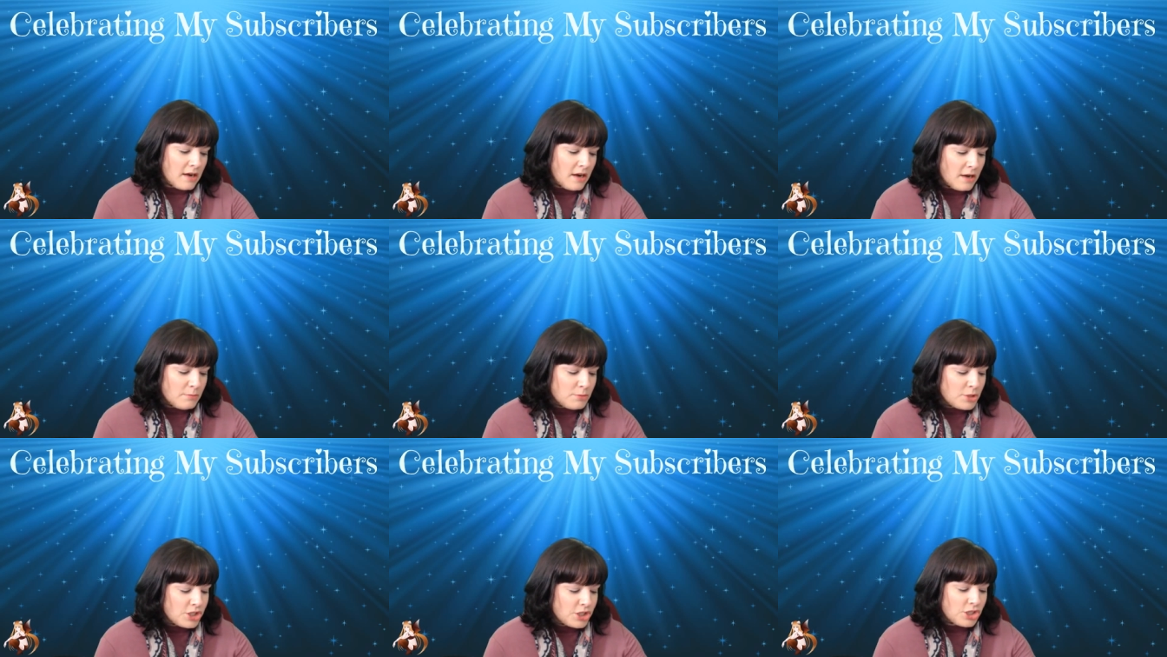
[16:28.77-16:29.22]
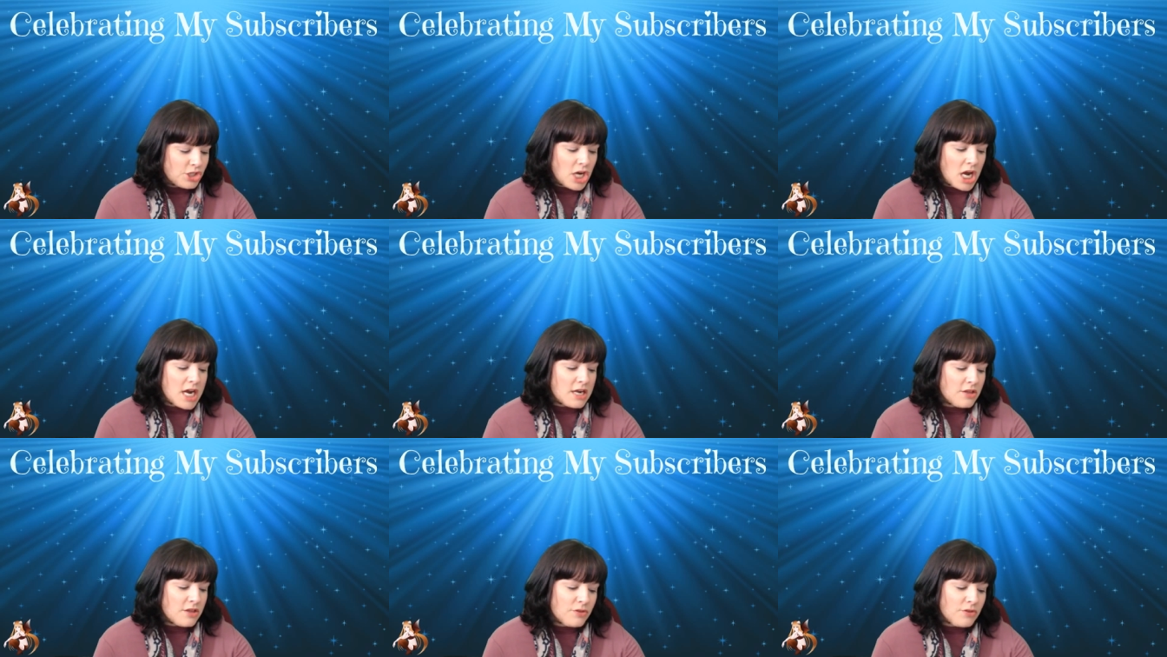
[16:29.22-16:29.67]
I'm just
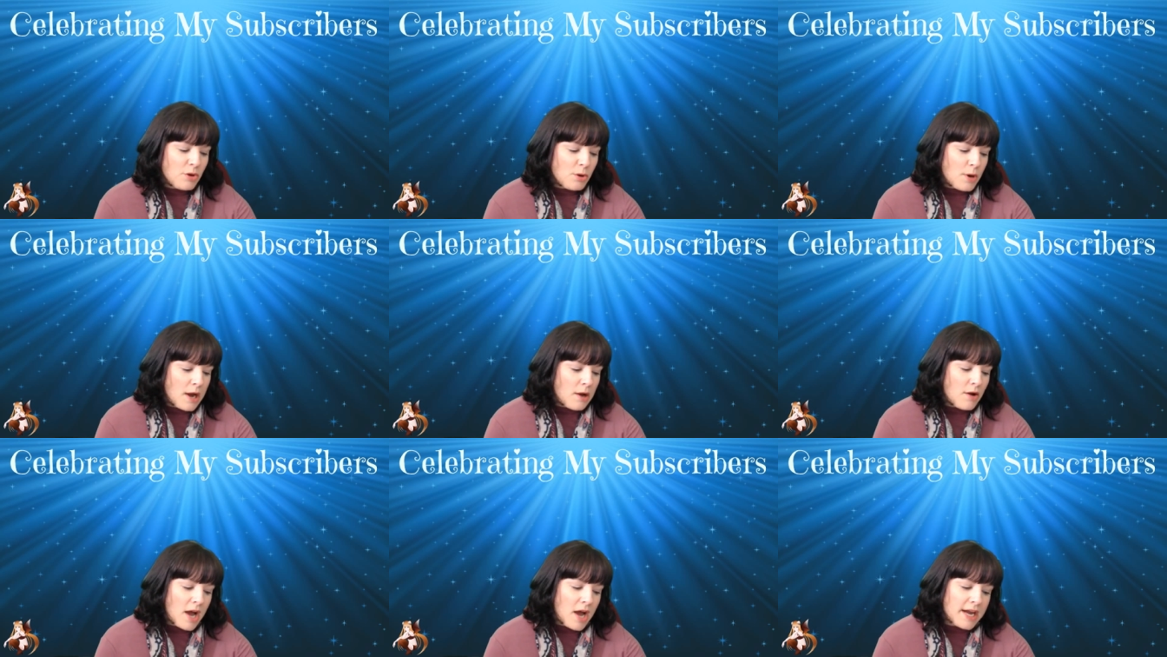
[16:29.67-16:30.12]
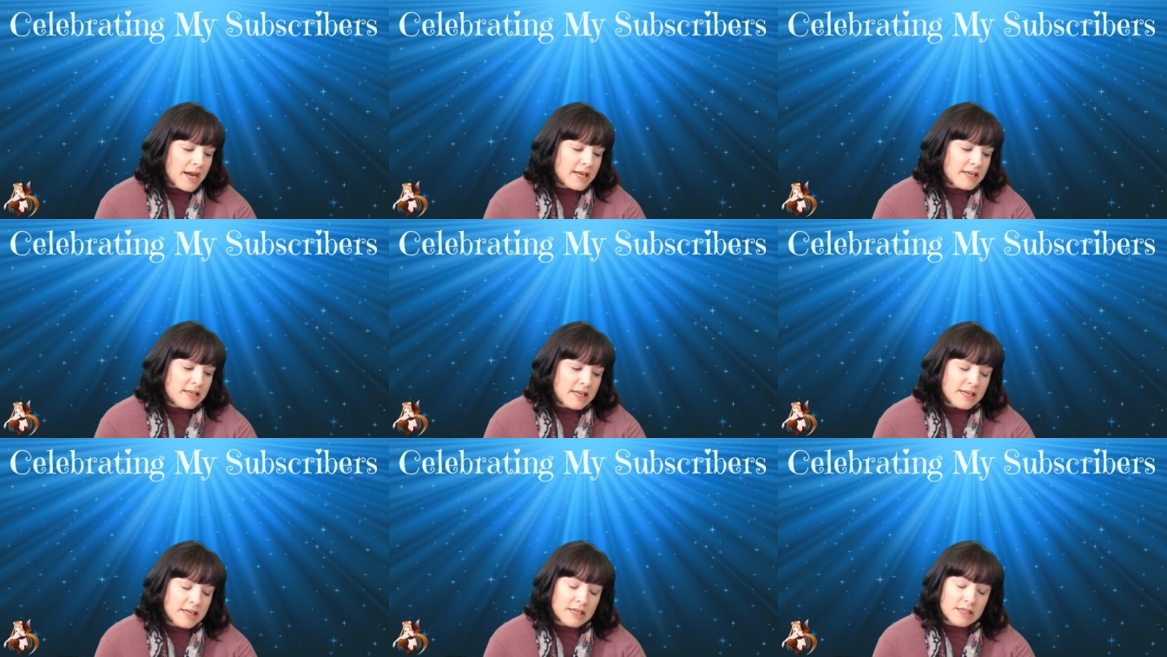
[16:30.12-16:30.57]
trying to throw out
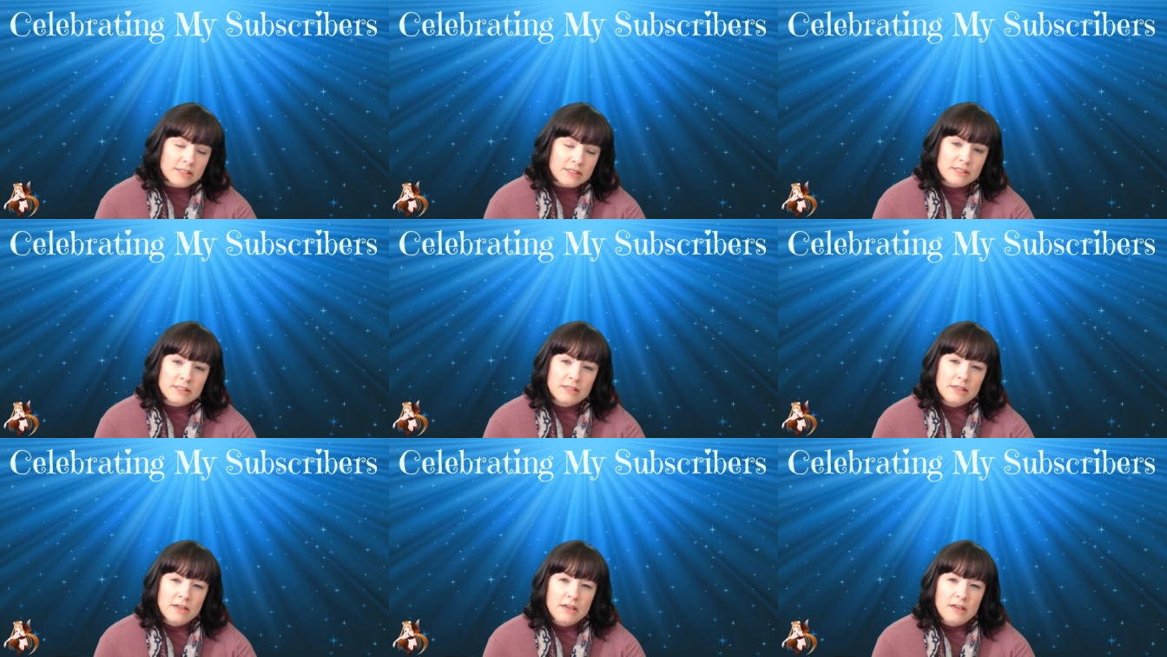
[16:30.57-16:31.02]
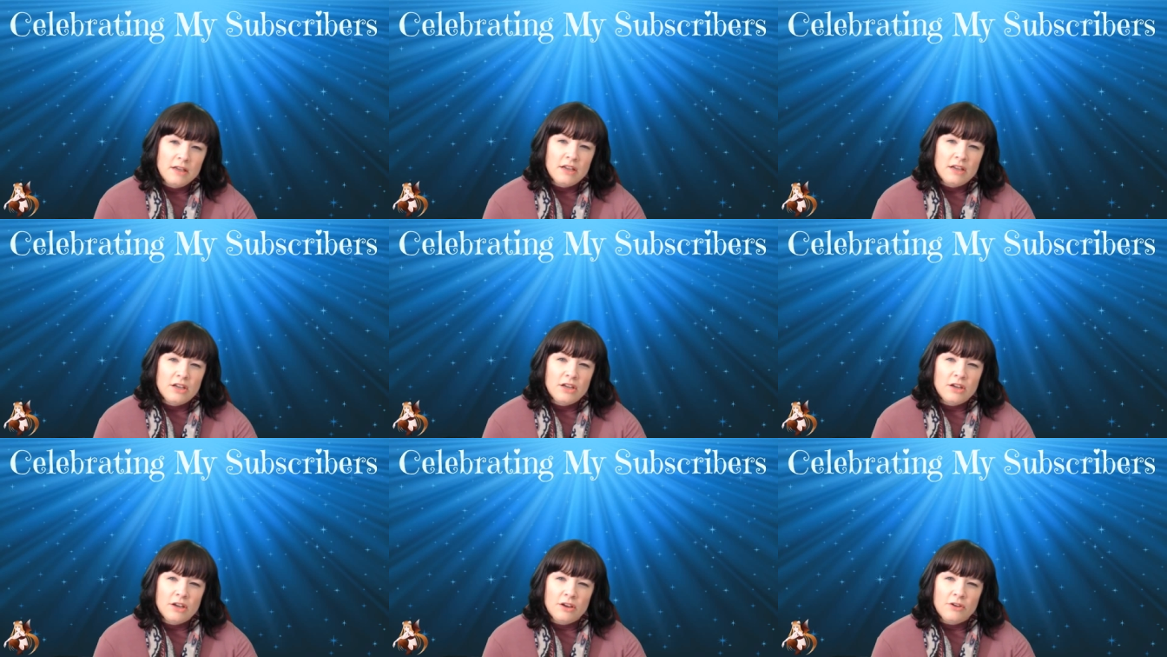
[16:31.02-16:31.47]
ideas
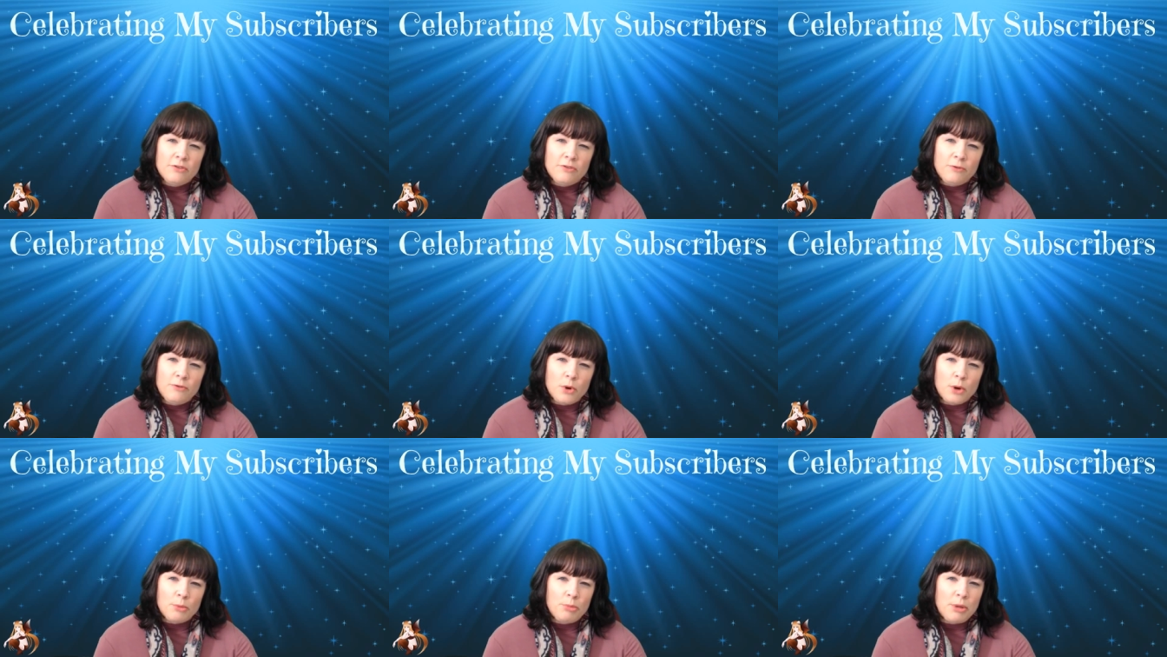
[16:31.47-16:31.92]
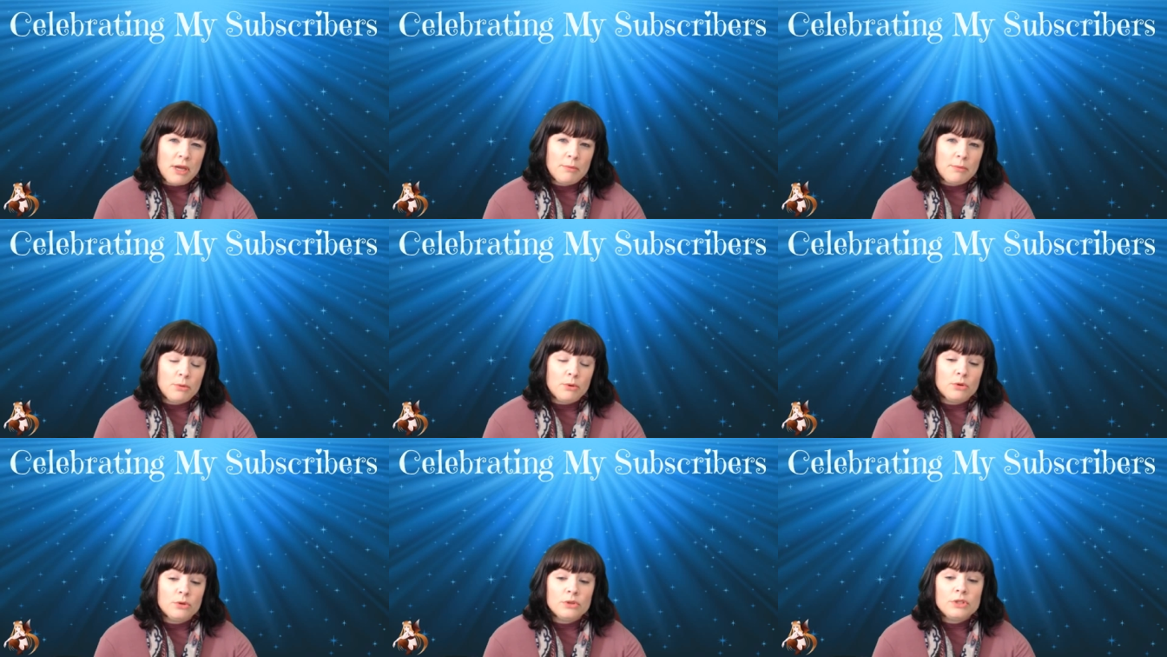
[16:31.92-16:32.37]
for
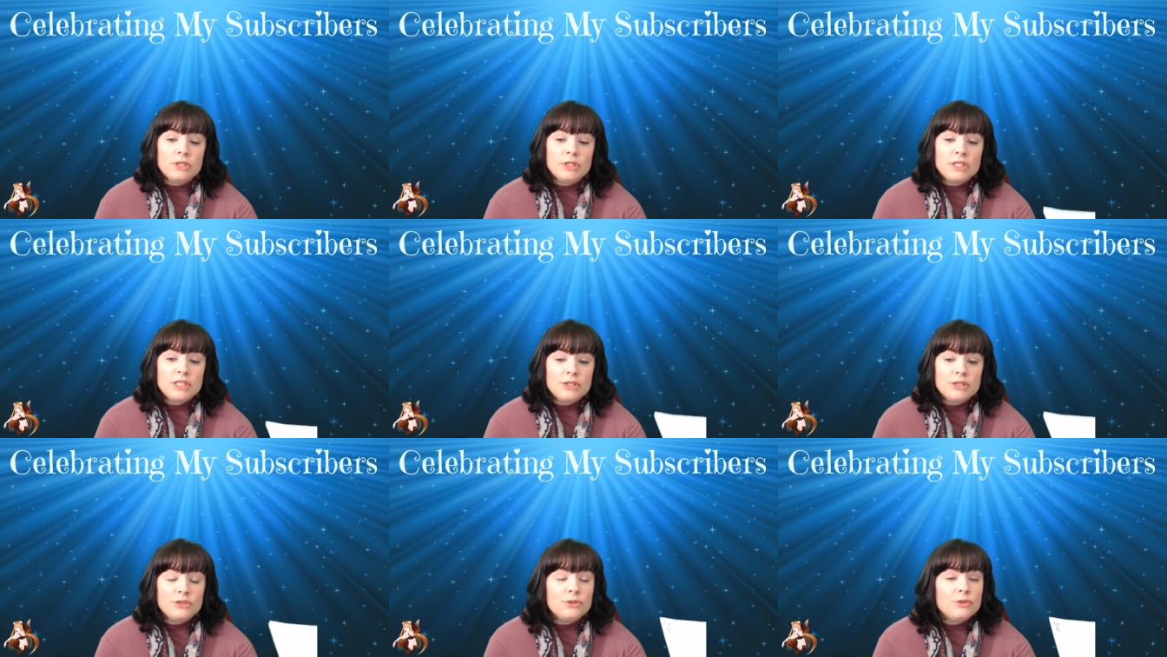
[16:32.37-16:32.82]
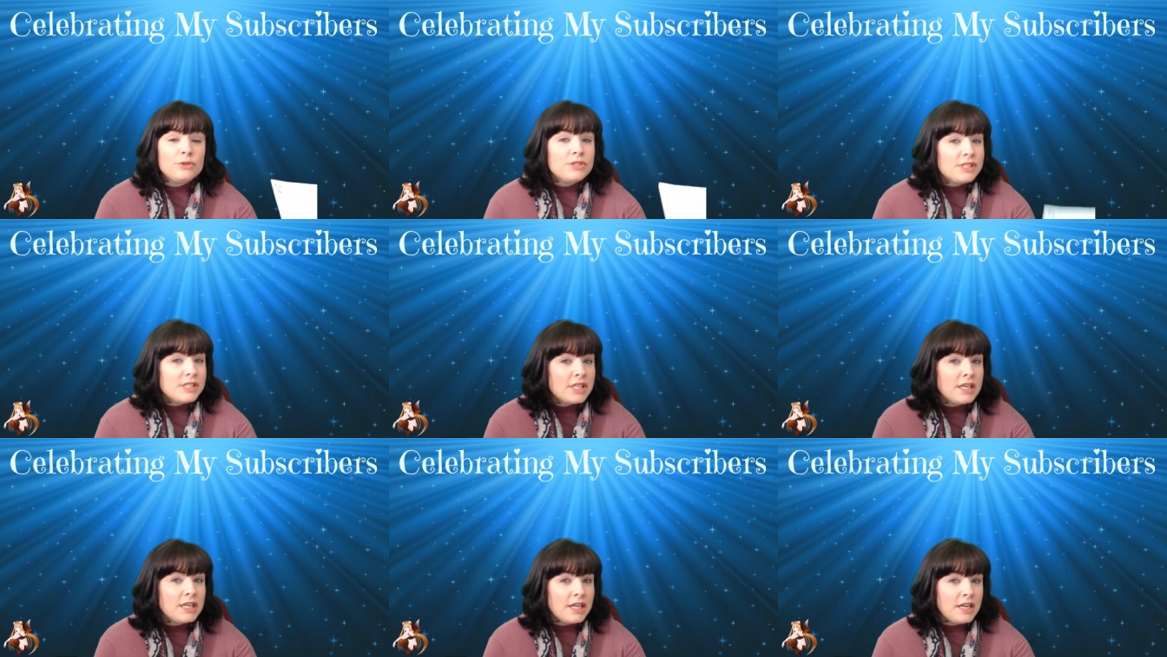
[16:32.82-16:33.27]
people to
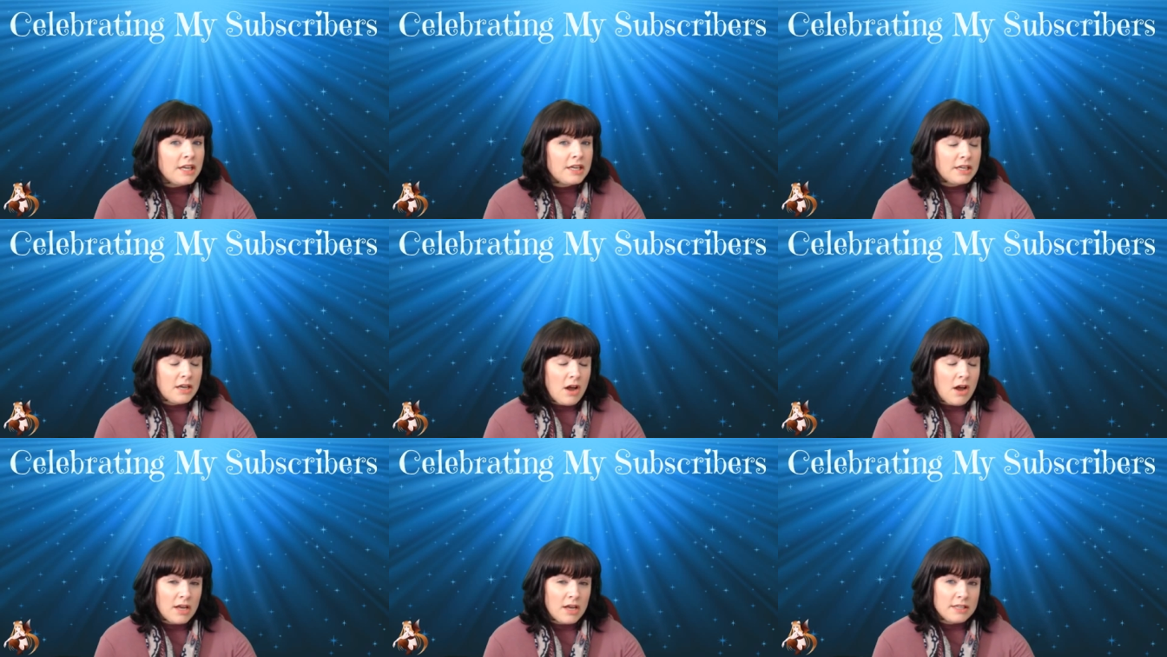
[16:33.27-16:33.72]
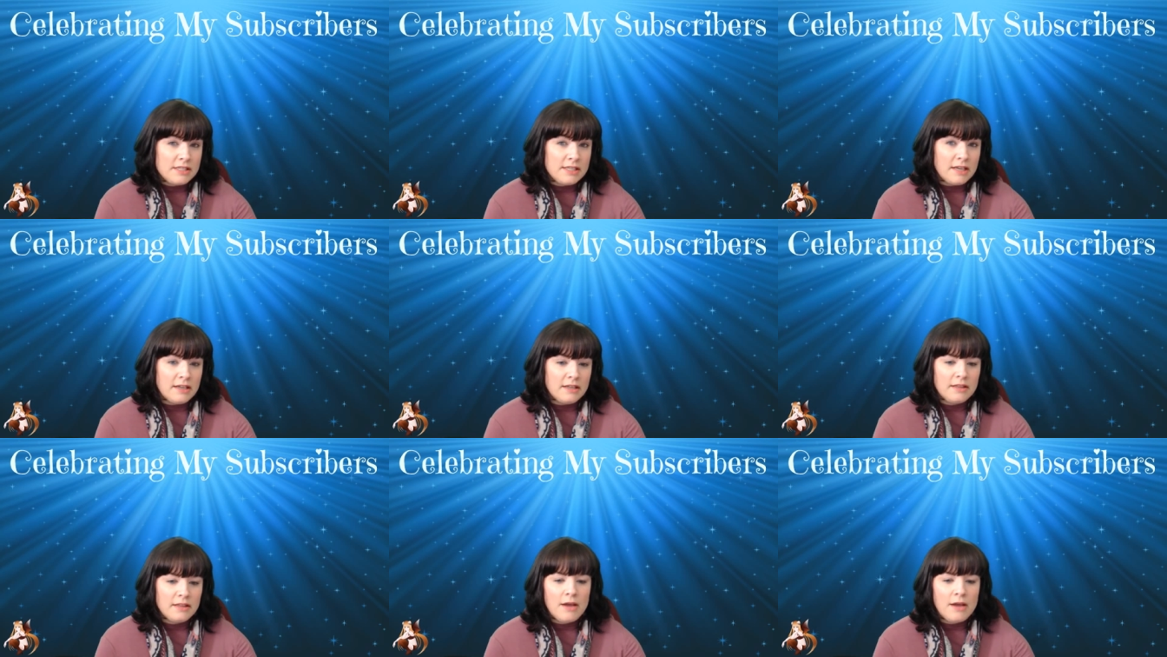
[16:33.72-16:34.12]
send in content.